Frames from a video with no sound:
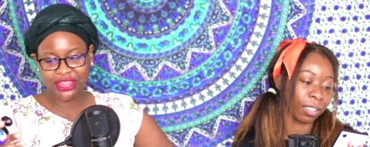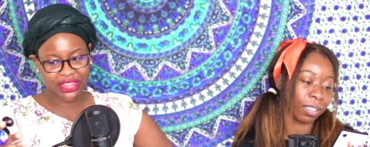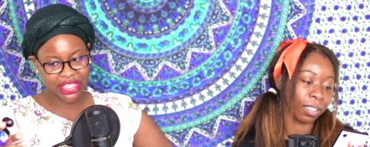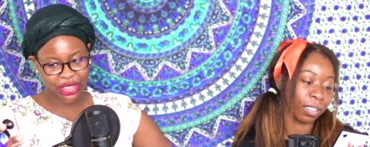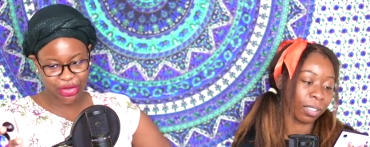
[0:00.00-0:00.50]

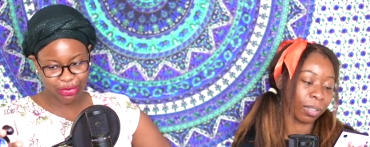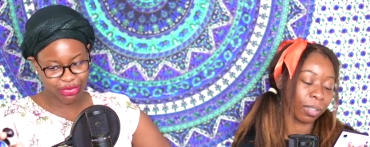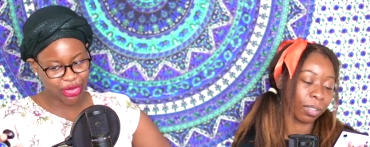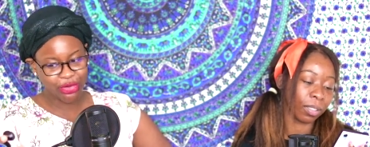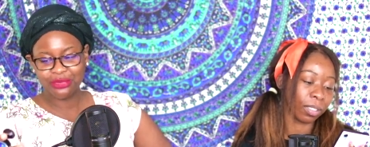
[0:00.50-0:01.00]

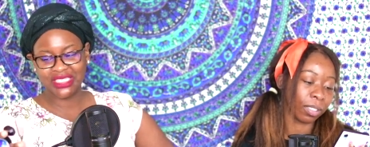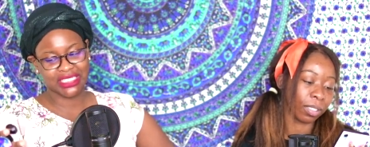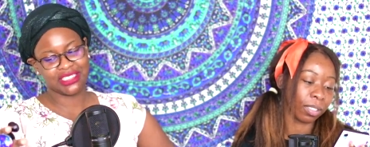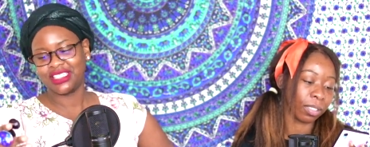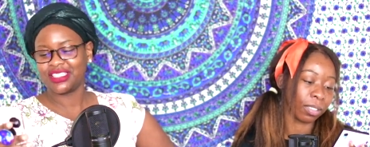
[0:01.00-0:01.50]

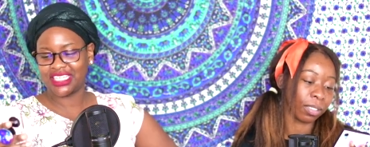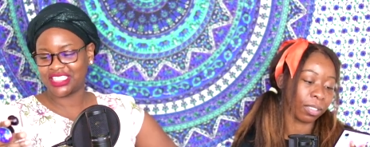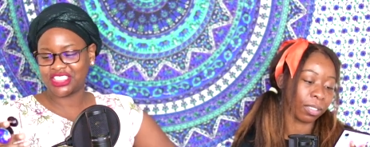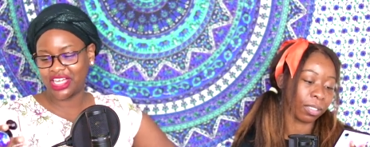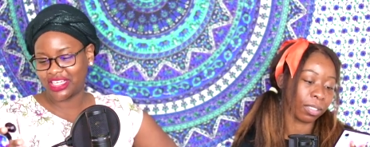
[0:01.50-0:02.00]
Speaker 1: theobromine
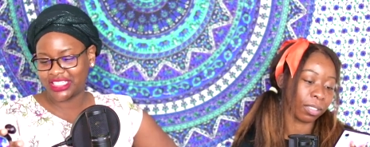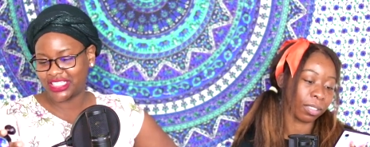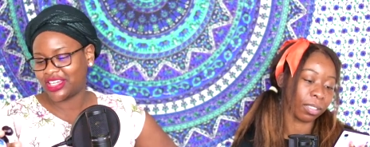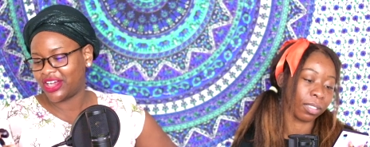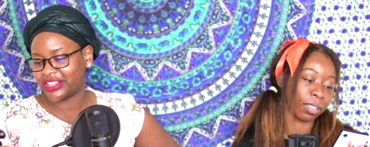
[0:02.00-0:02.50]
in
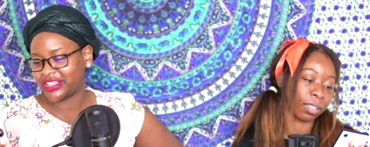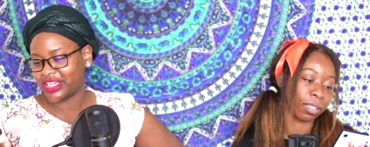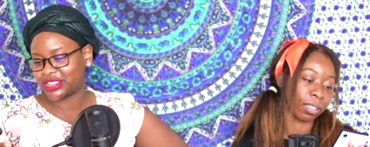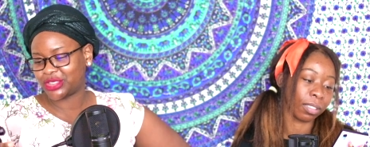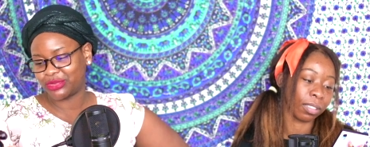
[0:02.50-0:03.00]
chocolate are
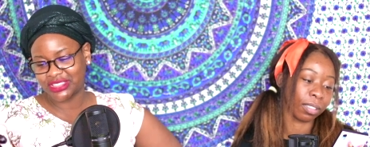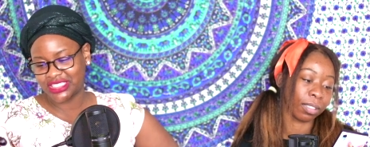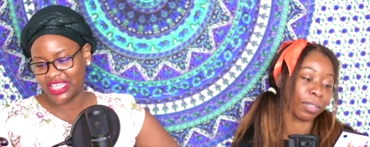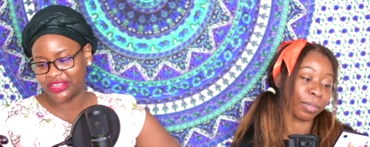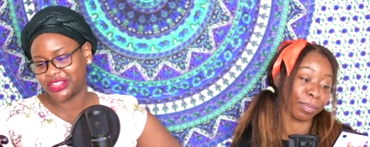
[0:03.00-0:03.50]
thought to work
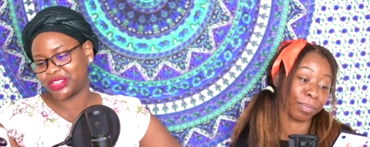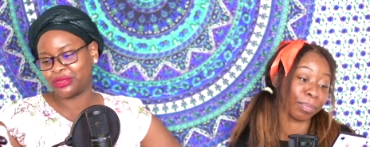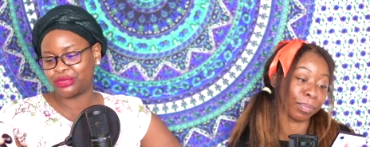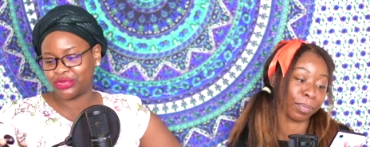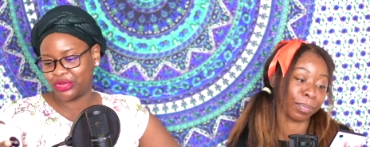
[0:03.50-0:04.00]
together to
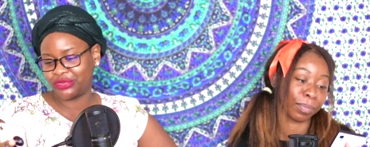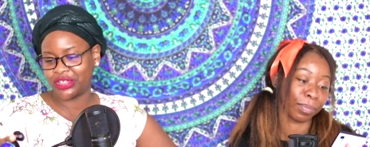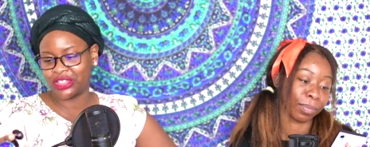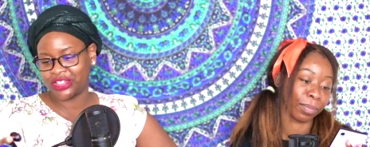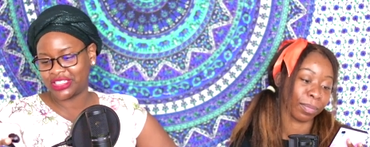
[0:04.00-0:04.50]
improve
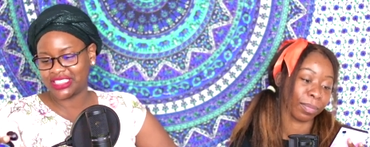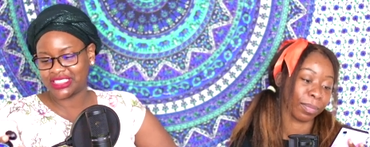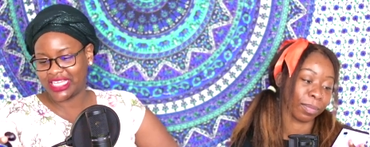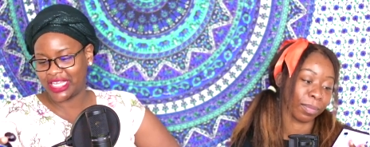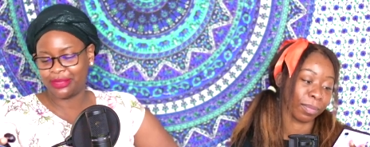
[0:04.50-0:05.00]
alertness
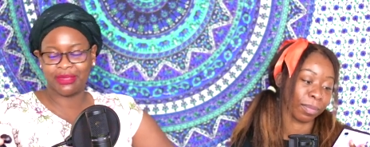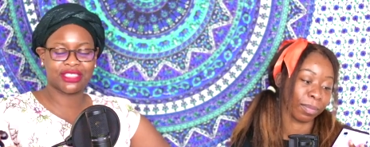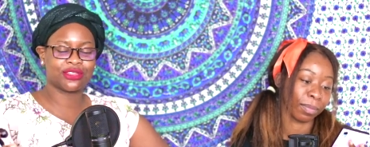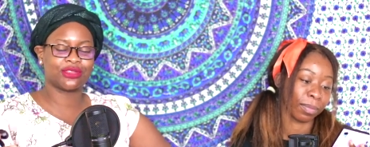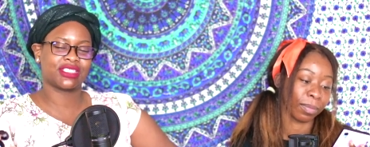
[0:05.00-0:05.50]
and
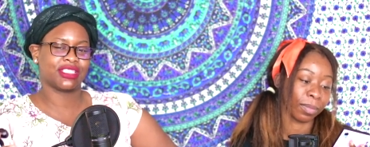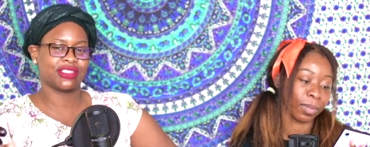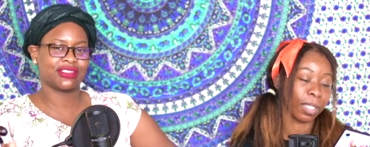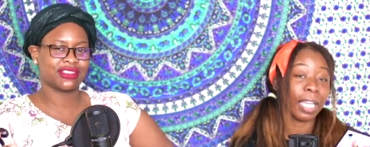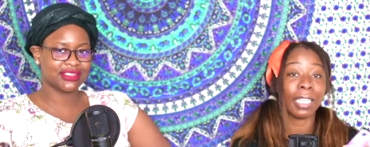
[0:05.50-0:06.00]
mental
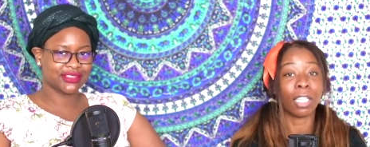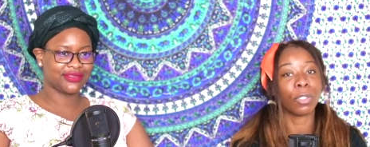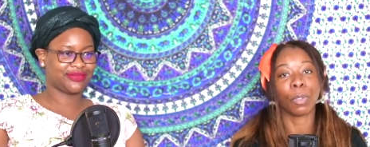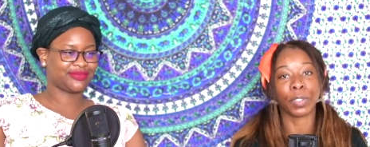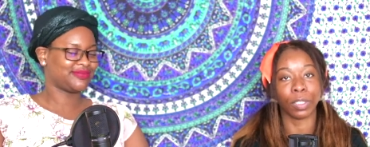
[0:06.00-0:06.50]
skills.
Speaker 2: And I
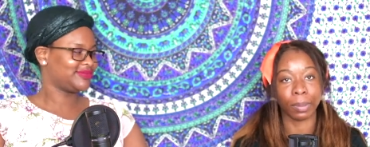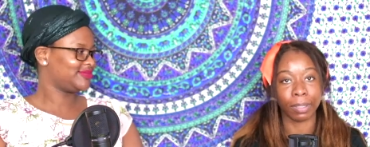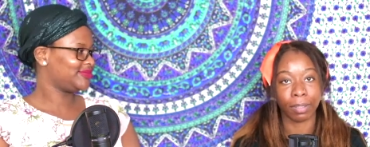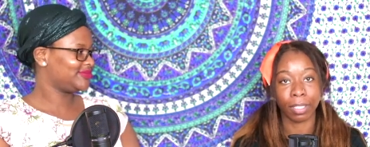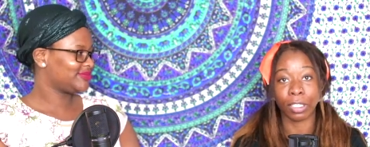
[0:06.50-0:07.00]
don't overdo
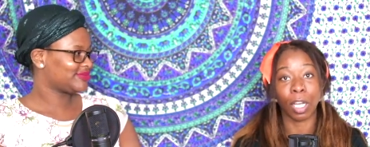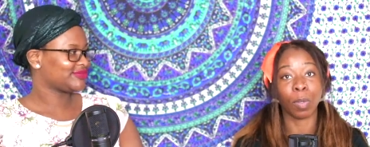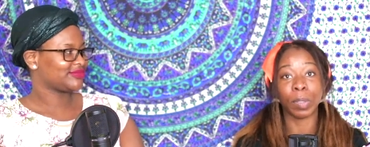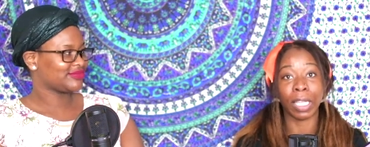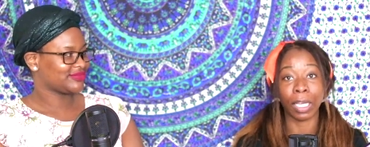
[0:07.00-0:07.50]
it because y'all
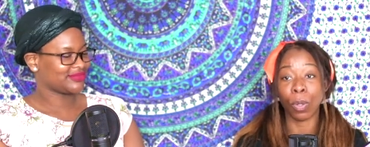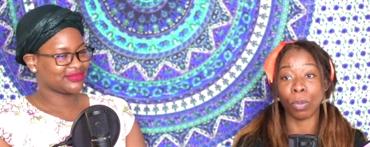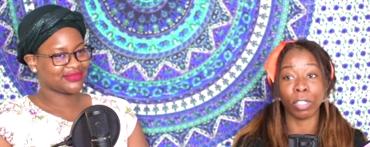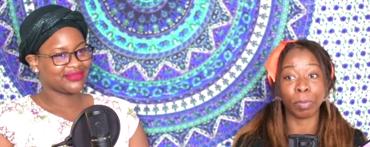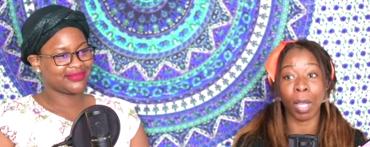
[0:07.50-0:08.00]
gonna be like, "Oh,
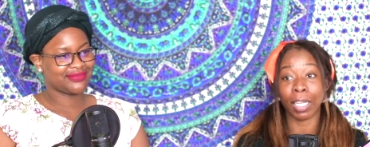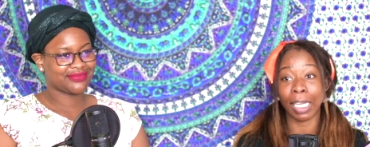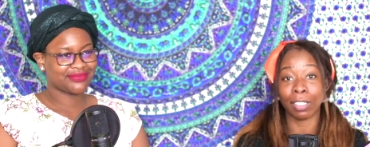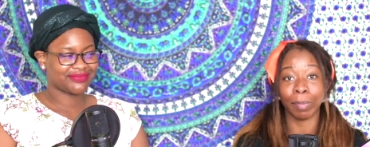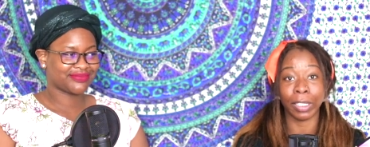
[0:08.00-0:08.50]
this
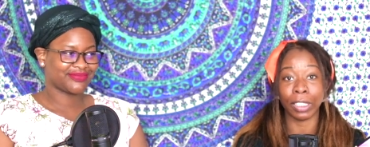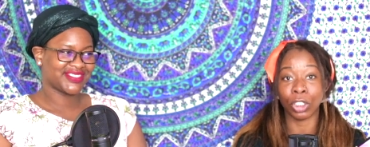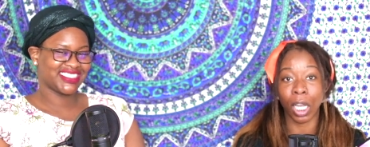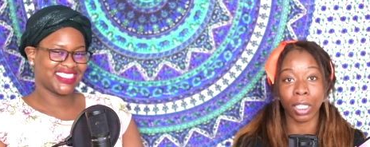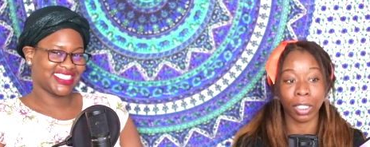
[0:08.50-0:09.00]
podcast told me to eat
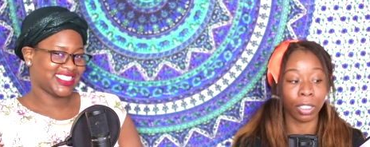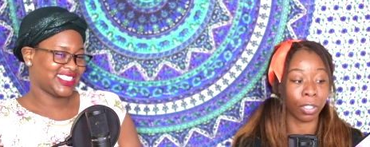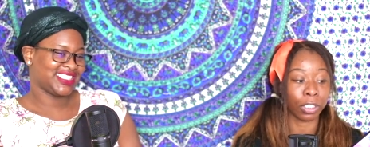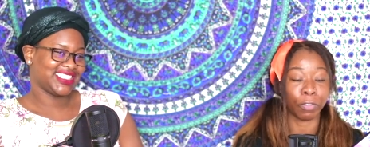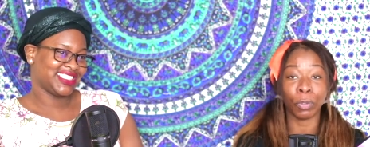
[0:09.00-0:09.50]
chocolate."
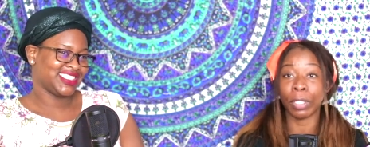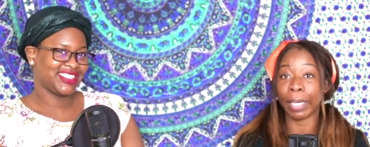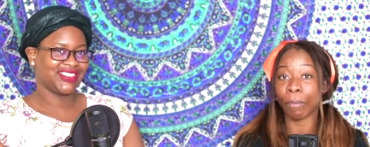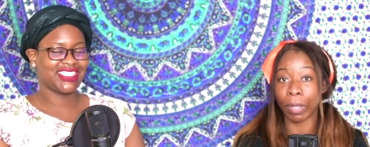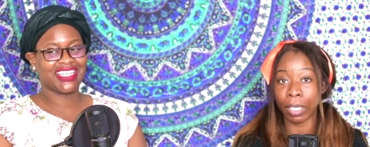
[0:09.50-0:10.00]
Look, if you
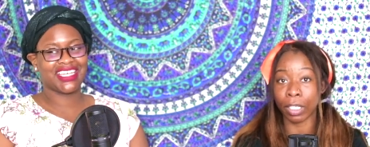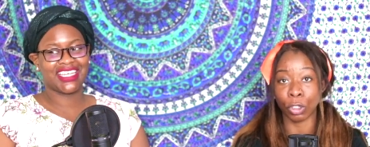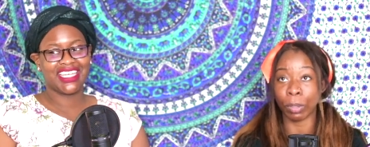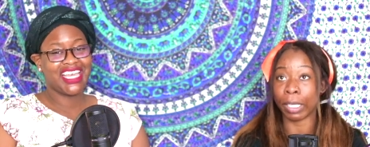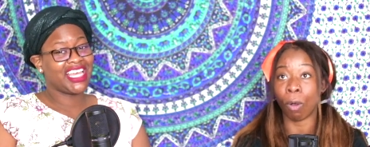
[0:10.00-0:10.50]
gain weight because yeah.
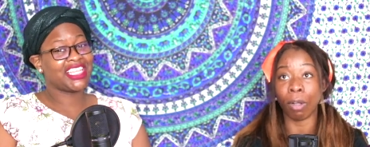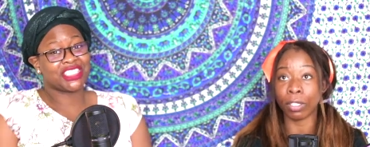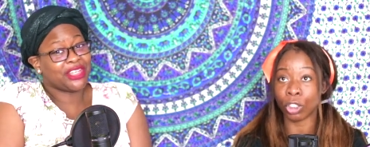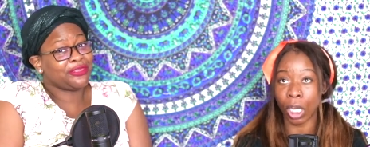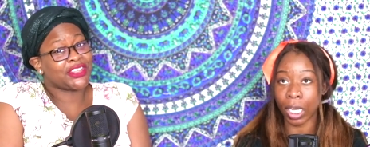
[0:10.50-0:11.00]
you ate all it's
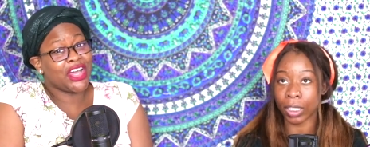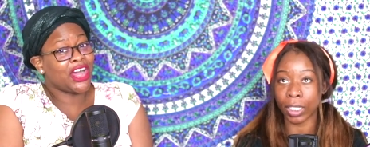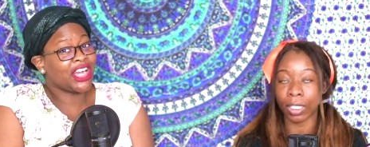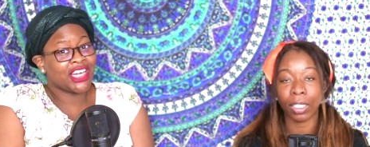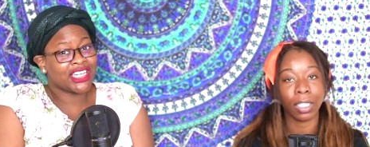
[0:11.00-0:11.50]
good chocolate, for the
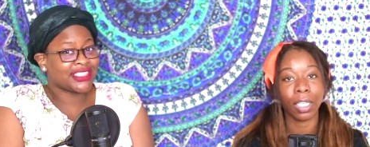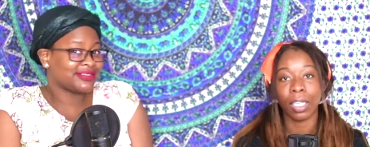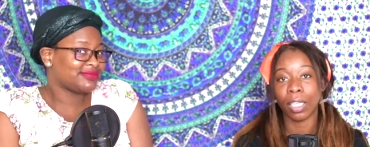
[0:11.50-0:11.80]
heart.